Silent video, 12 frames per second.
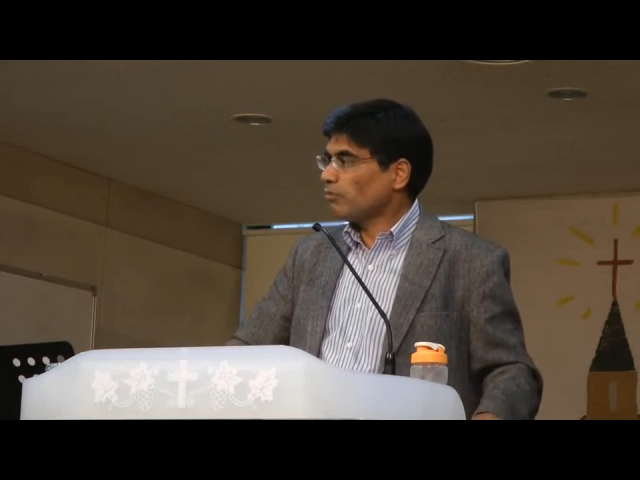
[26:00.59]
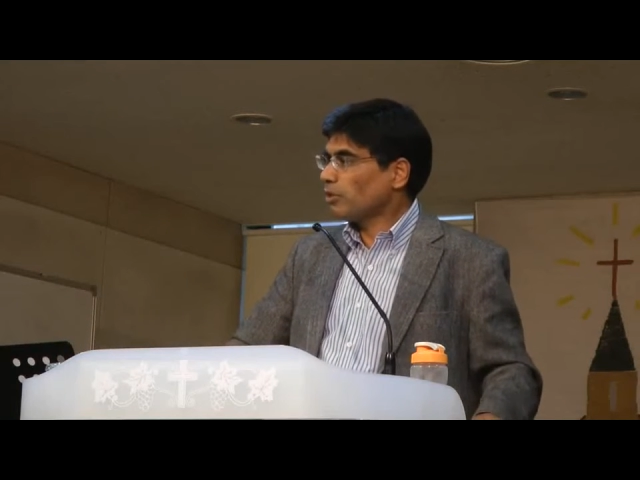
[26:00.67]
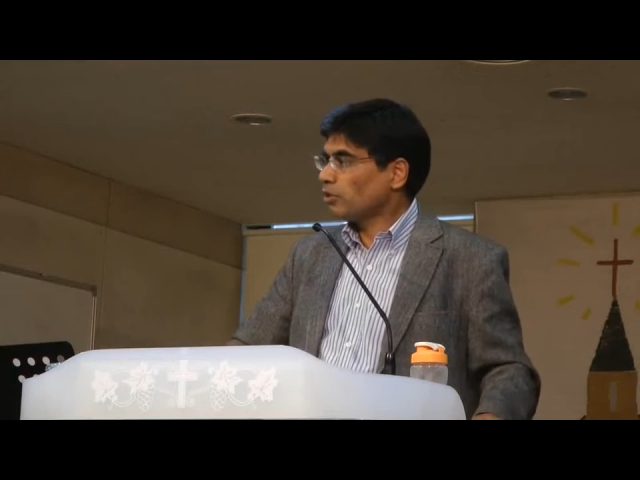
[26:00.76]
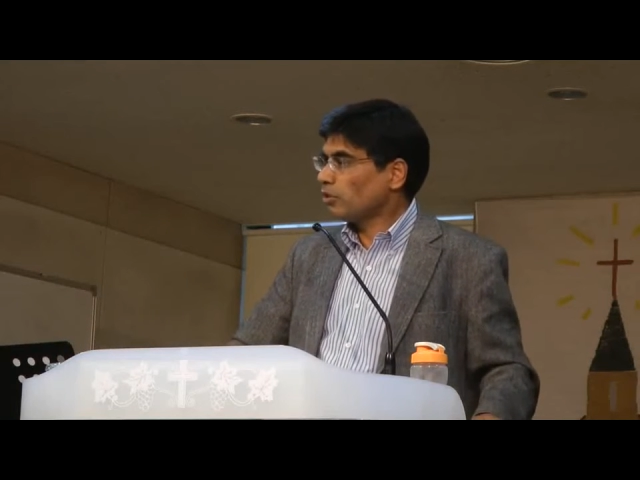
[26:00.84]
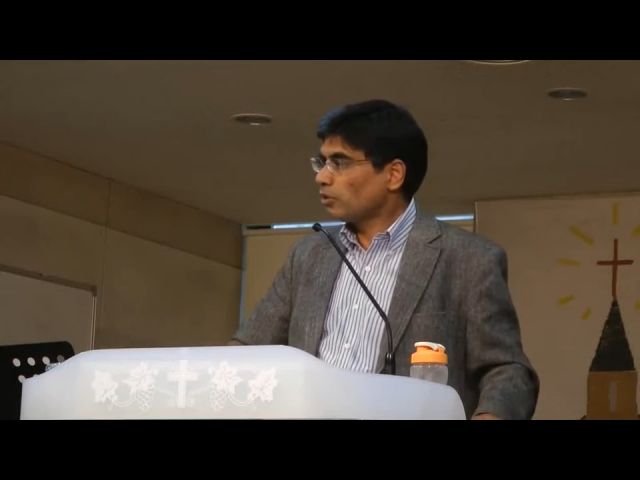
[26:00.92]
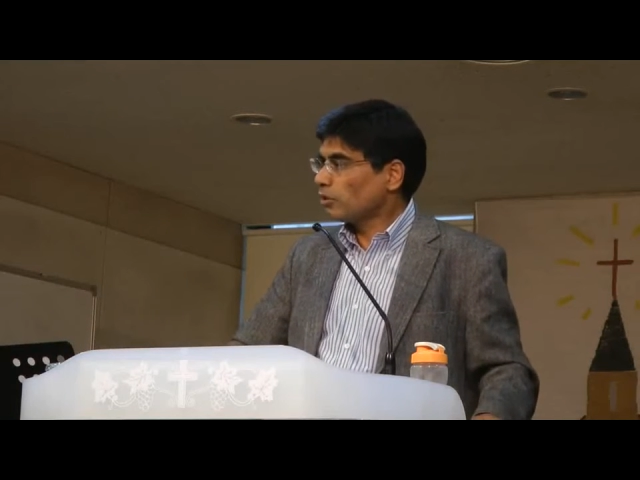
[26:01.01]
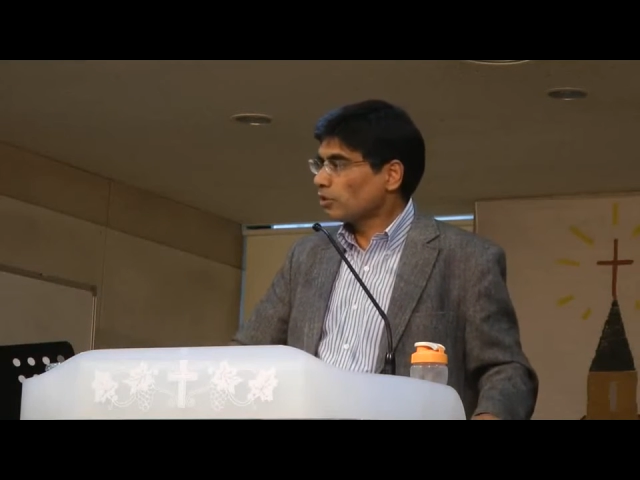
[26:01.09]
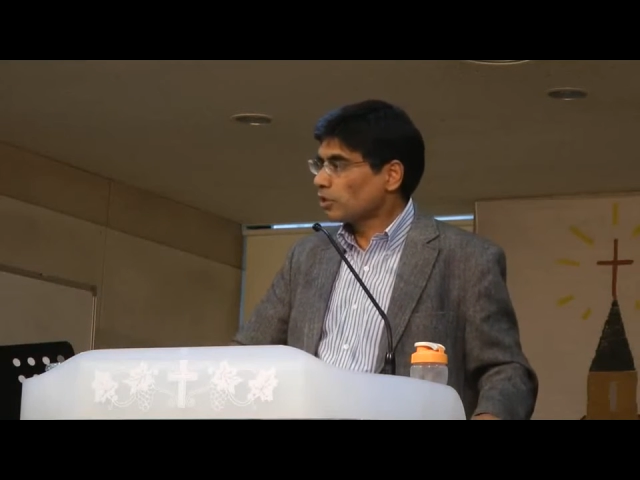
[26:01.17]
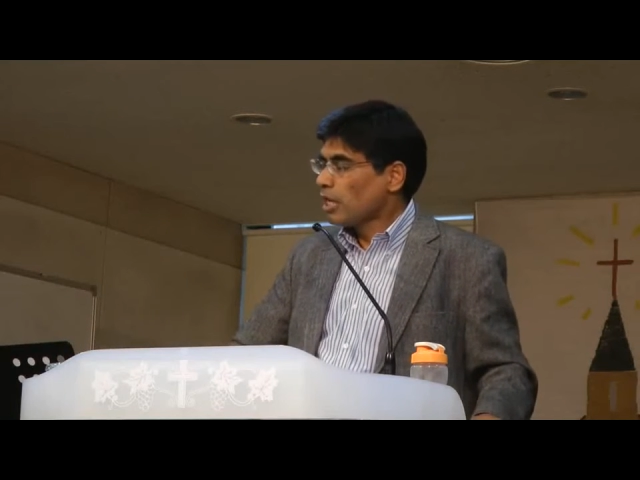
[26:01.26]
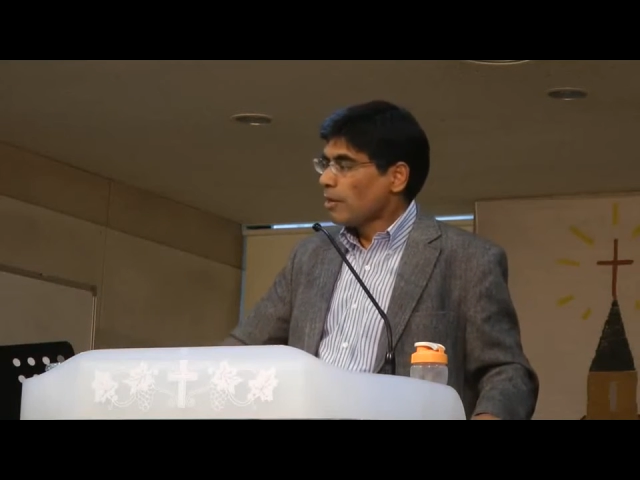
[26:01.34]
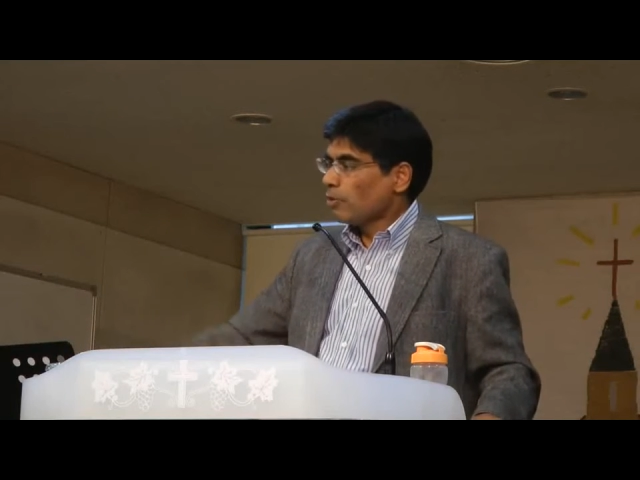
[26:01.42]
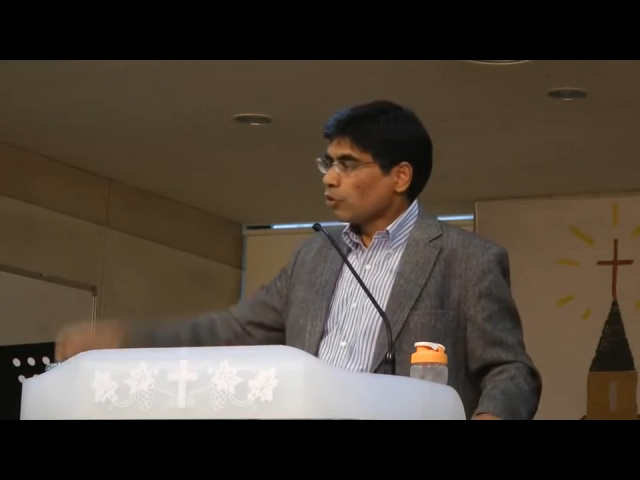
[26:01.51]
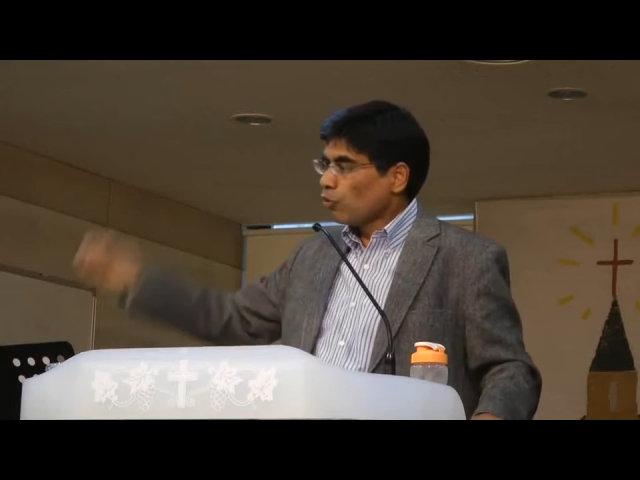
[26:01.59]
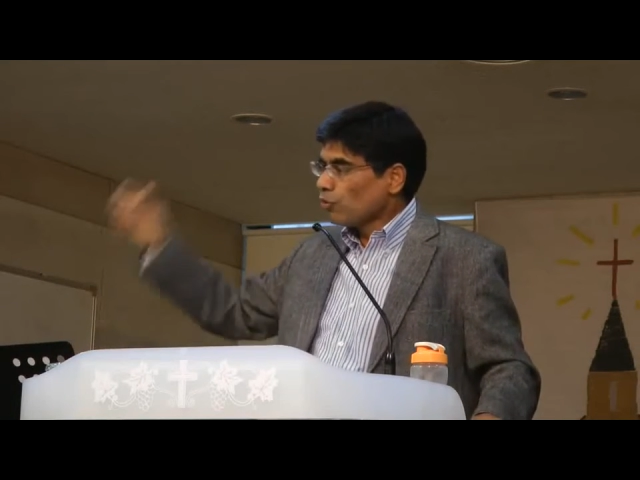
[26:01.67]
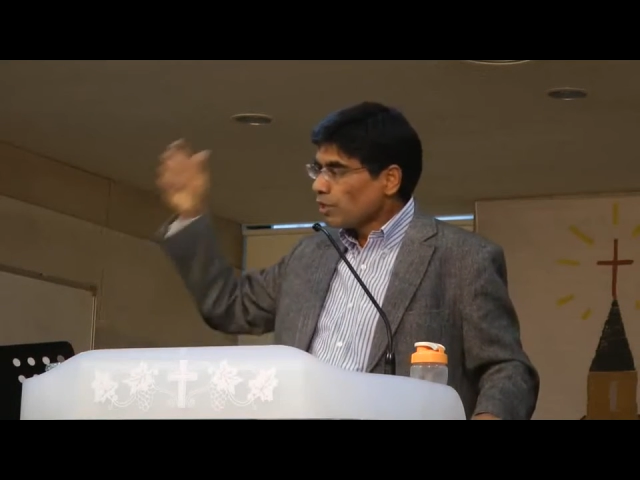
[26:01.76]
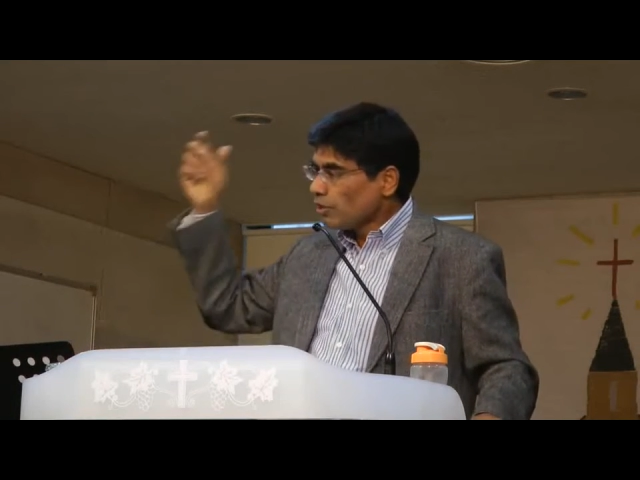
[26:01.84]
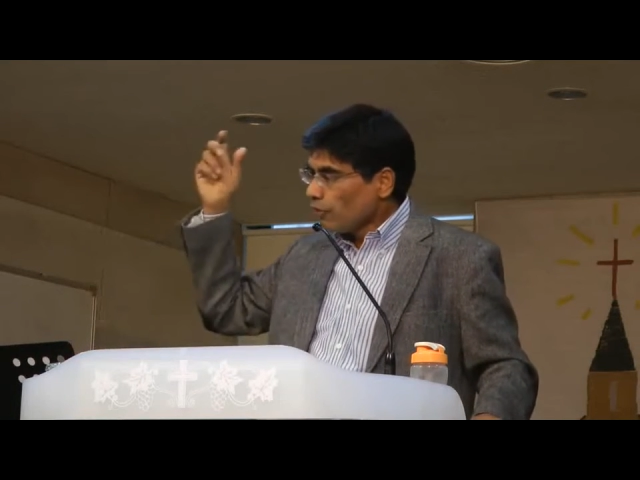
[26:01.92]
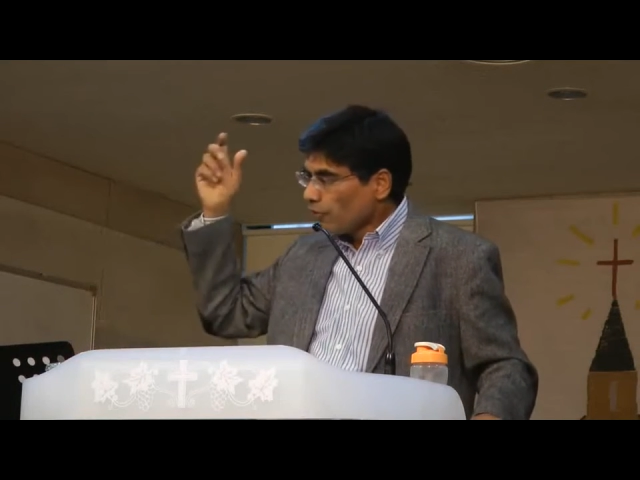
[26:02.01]
of materials. But
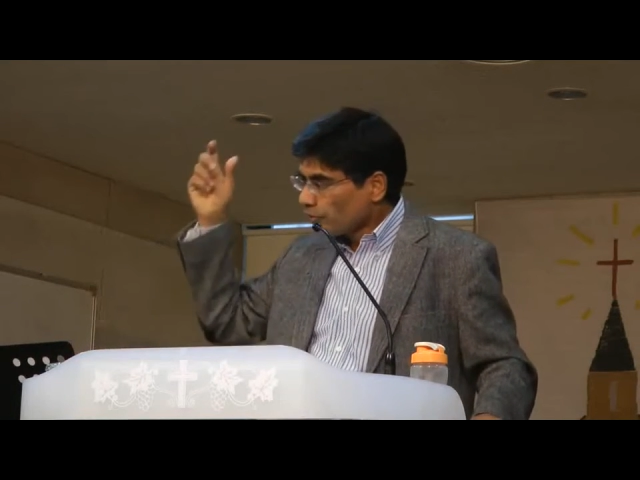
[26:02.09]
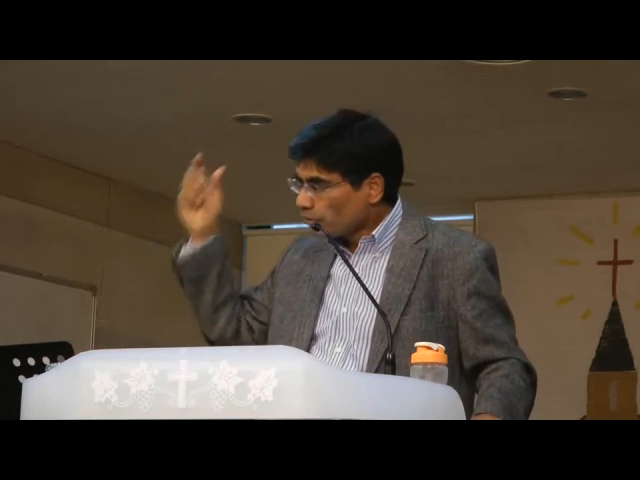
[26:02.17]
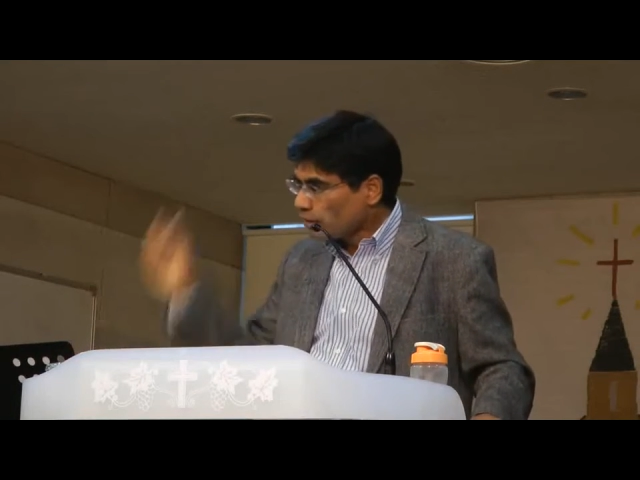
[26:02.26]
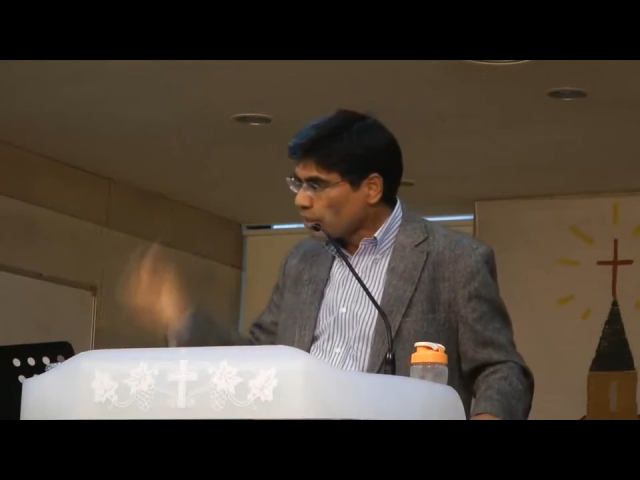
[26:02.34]
only on